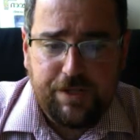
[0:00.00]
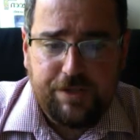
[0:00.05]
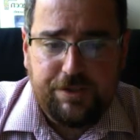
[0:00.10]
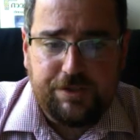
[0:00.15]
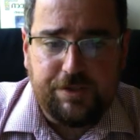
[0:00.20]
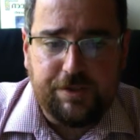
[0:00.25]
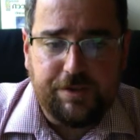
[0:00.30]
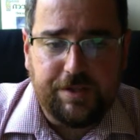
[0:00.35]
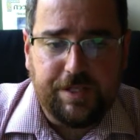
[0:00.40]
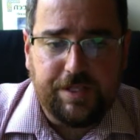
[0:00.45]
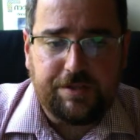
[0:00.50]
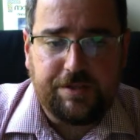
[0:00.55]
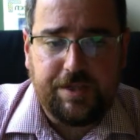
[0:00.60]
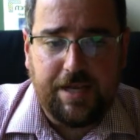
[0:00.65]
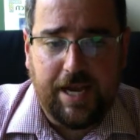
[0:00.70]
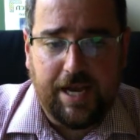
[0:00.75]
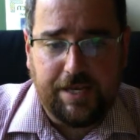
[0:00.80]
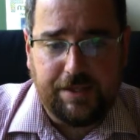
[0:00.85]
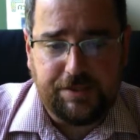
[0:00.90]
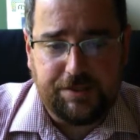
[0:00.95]
So in this
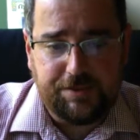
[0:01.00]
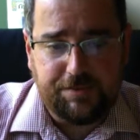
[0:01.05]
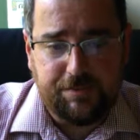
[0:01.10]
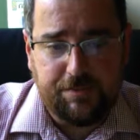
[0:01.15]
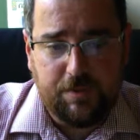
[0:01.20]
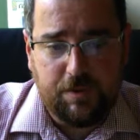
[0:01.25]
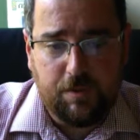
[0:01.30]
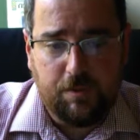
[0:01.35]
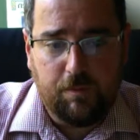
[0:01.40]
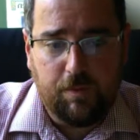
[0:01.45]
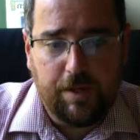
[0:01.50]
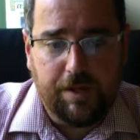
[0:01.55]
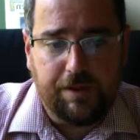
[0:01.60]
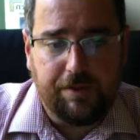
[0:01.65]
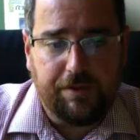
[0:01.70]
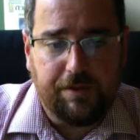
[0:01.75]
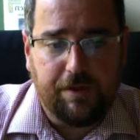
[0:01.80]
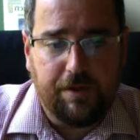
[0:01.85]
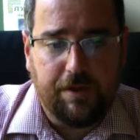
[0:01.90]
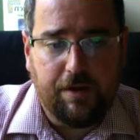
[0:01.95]
case,
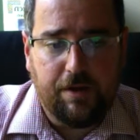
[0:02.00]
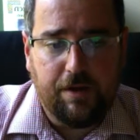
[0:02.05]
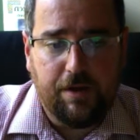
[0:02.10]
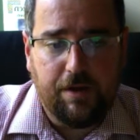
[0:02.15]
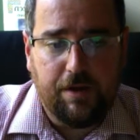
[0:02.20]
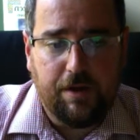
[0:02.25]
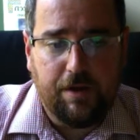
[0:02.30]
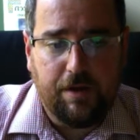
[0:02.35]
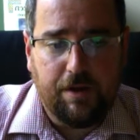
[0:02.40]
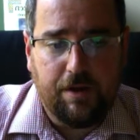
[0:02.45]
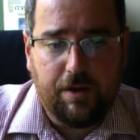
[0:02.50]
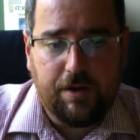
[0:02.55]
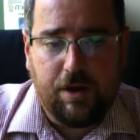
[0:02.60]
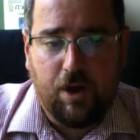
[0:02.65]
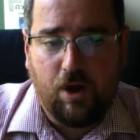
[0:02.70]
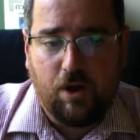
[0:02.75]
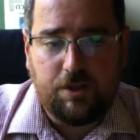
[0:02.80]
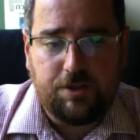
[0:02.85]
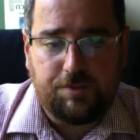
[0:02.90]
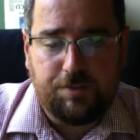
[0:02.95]
with
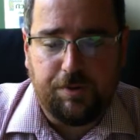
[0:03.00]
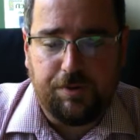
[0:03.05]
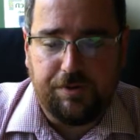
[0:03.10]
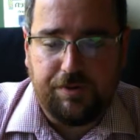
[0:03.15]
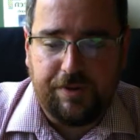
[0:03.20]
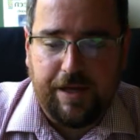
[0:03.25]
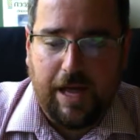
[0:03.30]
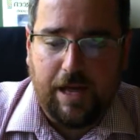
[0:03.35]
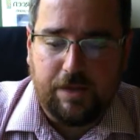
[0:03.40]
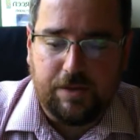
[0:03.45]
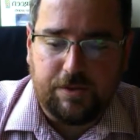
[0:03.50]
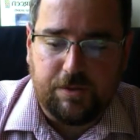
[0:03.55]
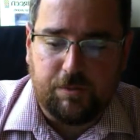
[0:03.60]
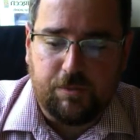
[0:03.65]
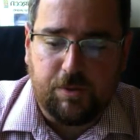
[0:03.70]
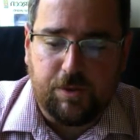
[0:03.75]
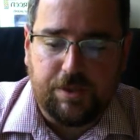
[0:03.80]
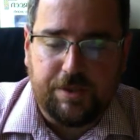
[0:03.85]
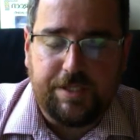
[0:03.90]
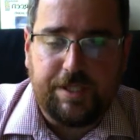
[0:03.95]
cost per thousand,
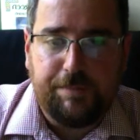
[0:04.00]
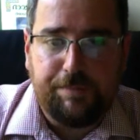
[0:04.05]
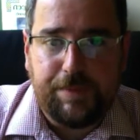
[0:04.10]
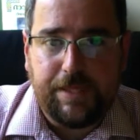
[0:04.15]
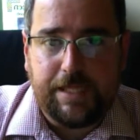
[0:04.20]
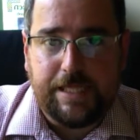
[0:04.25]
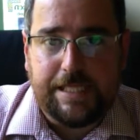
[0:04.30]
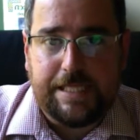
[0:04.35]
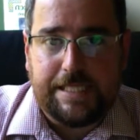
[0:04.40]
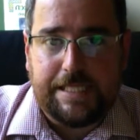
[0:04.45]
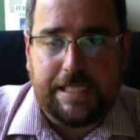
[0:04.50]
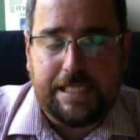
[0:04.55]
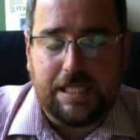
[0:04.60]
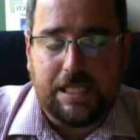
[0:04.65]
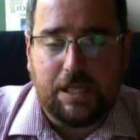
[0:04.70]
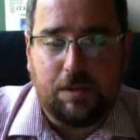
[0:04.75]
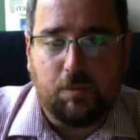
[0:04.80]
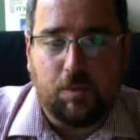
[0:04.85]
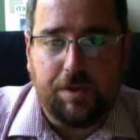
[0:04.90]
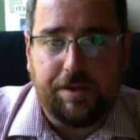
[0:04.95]
we're typically
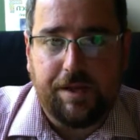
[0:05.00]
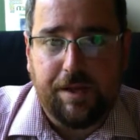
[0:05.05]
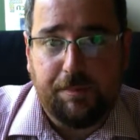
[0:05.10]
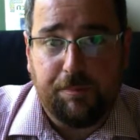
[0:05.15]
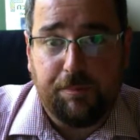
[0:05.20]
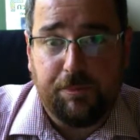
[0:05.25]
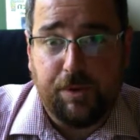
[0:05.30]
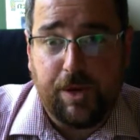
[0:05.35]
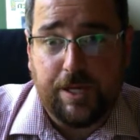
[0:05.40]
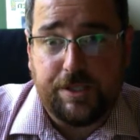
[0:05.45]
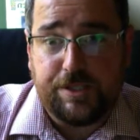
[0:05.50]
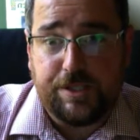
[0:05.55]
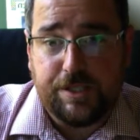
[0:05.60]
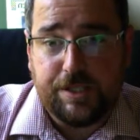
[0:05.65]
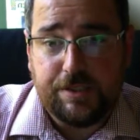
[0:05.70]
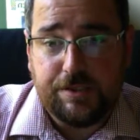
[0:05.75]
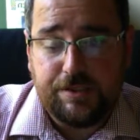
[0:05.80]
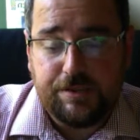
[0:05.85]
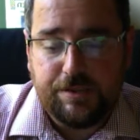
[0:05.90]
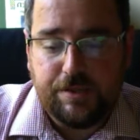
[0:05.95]
dealing with
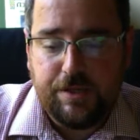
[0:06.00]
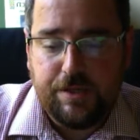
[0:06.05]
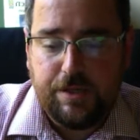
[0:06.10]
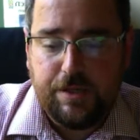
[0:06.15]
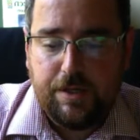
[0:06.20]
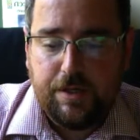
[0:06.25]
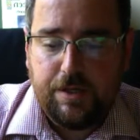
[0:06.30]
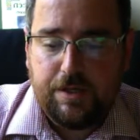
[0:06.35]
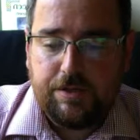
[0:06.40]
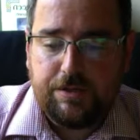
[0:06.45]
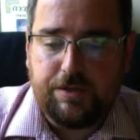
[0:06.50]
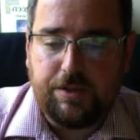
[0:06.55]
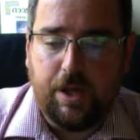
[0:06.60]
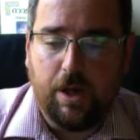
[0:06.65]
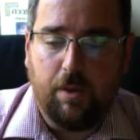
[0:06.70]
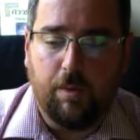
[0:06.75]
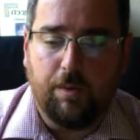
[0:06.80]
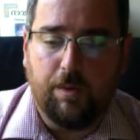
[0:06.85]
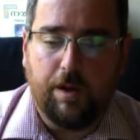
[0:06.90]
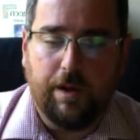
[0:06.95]
impressions.
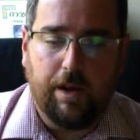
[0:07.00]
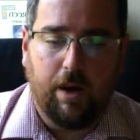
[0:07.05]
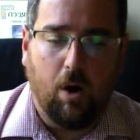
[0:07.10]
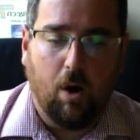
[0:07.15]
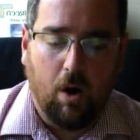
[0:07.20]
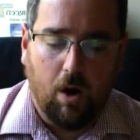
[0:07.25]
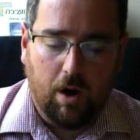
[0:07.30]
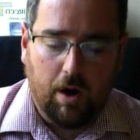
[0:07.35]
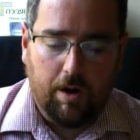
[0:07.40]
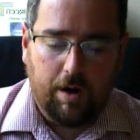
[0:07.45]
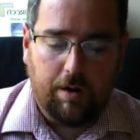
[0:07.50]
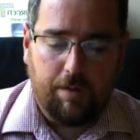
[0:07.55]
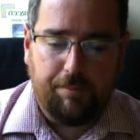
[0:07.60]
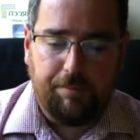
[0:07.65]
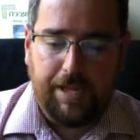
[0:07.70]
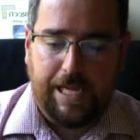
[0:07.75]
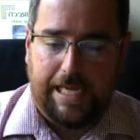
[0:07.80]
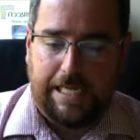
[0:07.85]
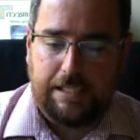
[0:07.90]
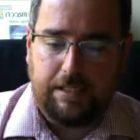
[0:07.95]
So on
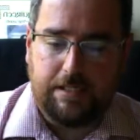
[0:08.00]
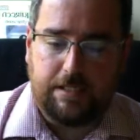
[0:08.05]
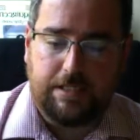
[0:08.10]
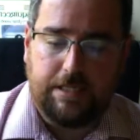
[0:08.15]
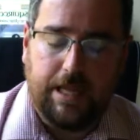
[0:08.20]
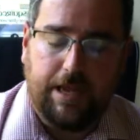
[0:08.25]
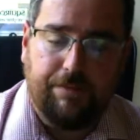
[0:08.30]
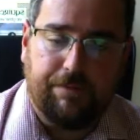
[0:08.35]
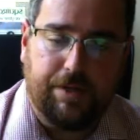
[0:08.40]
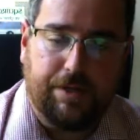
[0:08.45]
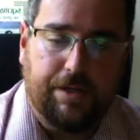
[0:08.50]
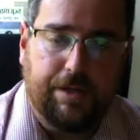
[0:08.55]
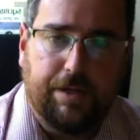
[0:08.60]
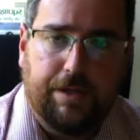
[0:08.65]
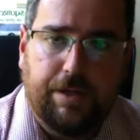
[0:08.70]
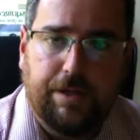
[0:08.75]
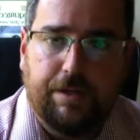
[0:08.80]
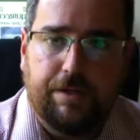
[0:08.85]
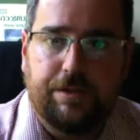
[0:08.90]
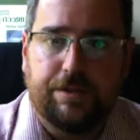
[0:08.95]
page 7,
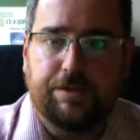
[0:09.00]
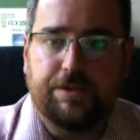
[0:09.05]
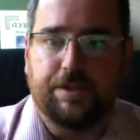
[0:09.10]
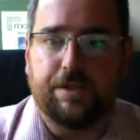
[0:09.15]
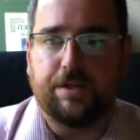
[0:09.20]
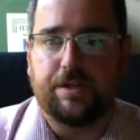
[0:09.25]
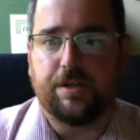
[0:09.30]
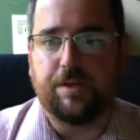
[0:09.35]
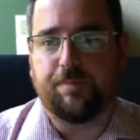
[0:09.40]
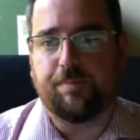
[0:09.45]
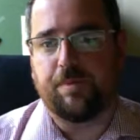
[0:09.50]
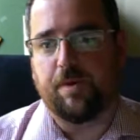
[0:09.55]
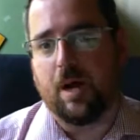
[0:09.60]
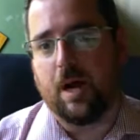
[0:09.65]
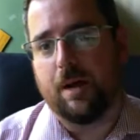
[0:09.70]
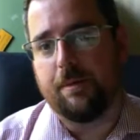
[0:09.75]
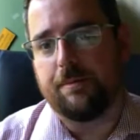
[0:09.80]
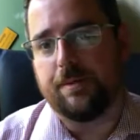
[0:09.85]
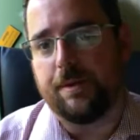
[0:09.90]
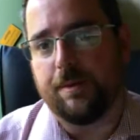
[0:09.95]
there's a good
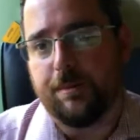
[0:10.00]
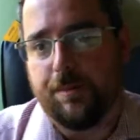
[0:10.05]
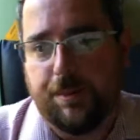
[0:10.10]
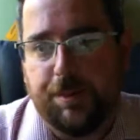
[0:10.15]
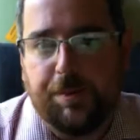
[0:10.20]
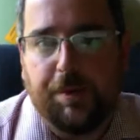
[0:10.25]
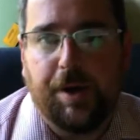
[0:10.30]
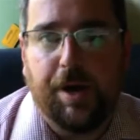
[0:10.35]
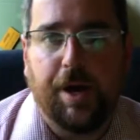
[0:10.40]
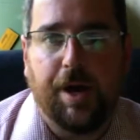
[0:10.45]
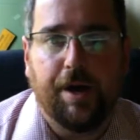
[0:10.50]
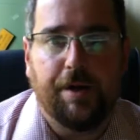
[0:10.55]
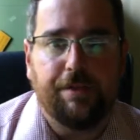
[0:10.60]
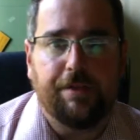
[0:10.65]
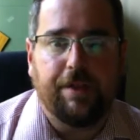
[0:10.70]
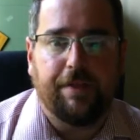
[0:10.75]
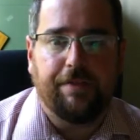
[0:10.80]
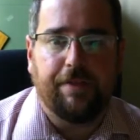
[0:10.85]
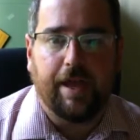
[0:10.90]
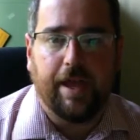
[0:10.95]
problem
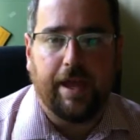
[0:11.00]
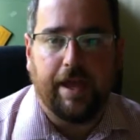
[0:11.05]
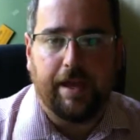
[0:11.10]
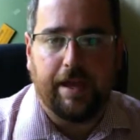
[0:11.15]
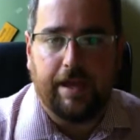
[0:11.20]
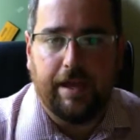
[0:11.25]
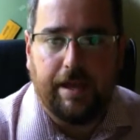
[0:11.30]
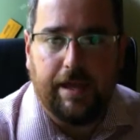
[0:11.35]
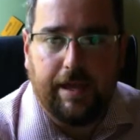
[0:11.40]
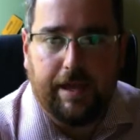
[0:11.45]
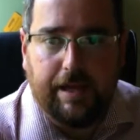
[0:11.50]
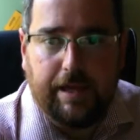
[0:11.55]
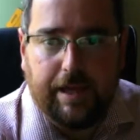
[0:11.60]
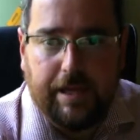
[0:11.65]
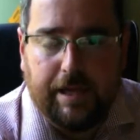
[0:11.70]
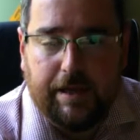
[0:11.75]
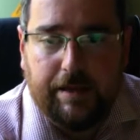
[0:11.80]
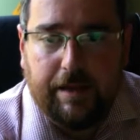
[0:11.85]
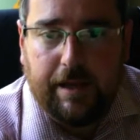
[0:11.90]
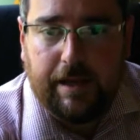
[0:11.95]
that they
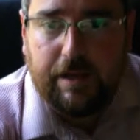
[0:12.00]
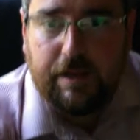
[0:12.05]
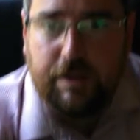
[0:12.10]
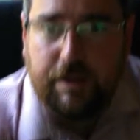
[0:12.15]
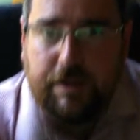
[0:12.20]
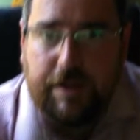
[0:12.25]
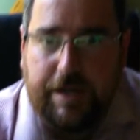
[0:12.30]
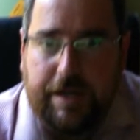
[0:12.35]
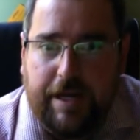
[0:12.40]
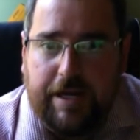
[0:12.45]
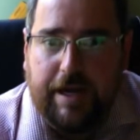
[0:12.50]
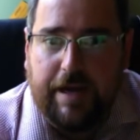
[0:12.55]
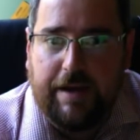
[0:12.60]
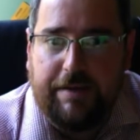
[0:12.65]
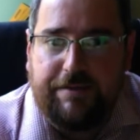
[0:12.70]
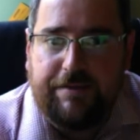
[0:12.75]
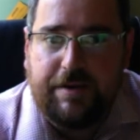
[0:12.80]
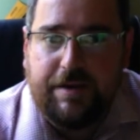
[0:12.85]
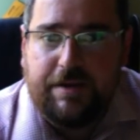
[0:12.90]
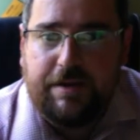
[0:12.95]
included, and
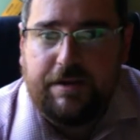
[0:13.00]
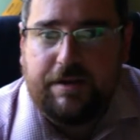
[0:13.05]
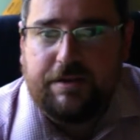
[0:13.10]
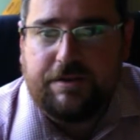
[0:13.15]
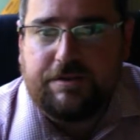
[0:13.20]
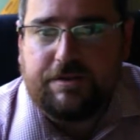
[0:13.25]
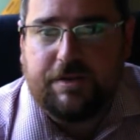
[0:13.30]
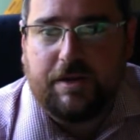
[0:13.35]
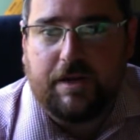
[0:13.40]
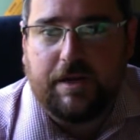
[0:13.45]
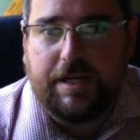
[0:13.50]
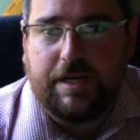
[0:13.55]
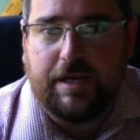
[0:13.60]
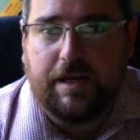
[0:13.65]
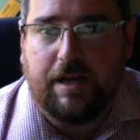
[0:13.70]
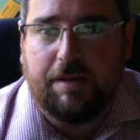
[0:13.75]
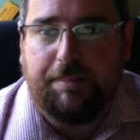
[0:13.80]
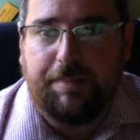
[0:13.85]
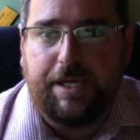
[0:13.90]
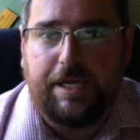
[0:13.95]
I've drawn it
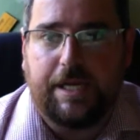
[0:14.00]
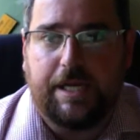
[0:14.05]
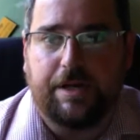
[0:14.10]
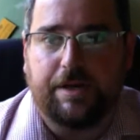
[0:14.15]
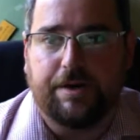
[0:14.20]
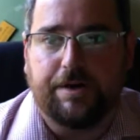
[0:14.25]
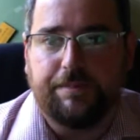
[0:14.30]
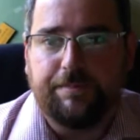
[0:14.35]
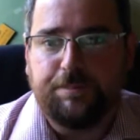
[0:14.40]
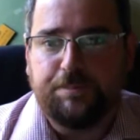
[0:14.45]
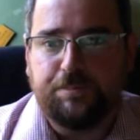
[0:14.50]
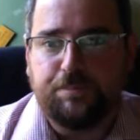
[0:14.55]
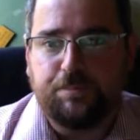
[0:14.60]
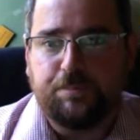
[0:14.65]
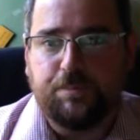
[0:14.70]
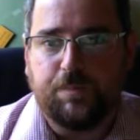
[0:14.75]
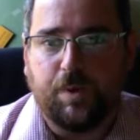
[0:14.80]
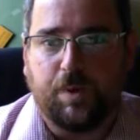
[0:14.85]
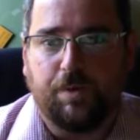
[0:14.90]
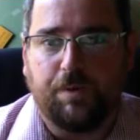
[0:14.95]
up here
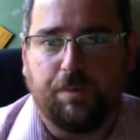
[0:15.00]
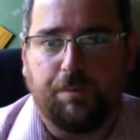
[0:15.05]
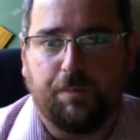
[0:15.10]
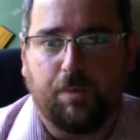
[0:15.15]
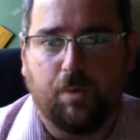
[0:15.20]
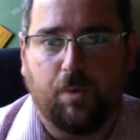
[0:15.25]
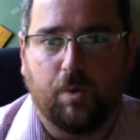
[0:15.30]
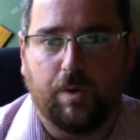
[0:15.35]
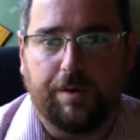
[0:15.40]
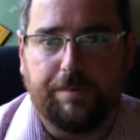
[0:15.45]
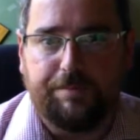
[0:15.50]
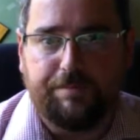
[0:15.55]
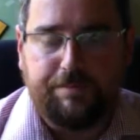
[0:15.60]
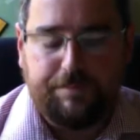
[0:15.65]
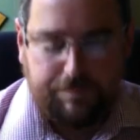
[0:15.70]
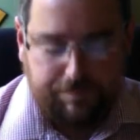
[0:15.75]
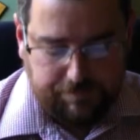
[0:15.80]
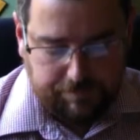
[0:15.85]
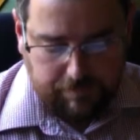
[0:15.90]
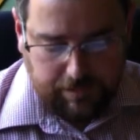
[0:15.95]
on the board.
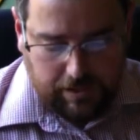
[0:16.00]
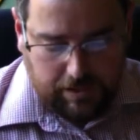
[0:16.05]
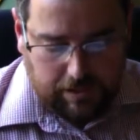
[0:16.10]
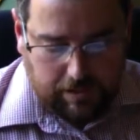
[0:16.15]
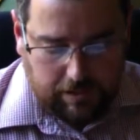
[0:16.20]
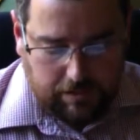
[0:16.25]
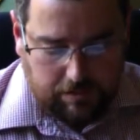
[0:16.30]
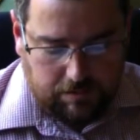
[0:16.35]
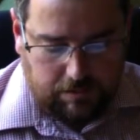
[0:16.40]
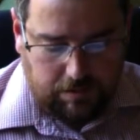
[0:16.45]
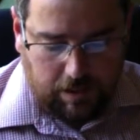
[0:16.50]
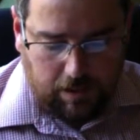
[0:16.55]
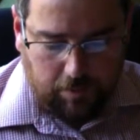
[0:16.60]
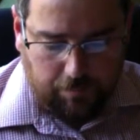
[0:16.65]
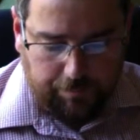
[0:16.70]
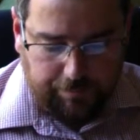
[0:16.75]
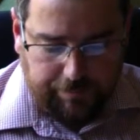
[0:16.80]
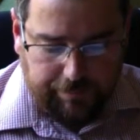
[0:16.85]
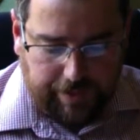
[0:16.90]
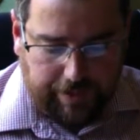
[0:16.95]

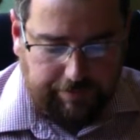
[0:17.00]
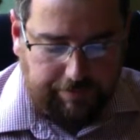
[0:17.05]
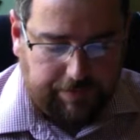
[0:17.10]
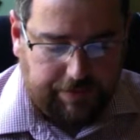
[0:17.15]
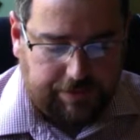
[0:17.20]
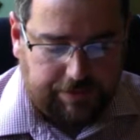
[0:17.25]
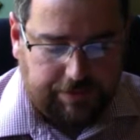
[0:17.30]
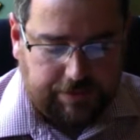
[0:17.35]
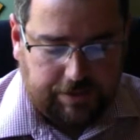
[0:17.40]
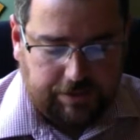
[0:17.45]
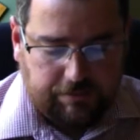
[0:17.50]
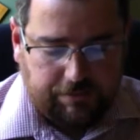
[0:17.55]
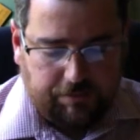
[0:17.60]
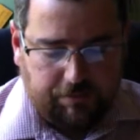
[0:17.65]
So they mention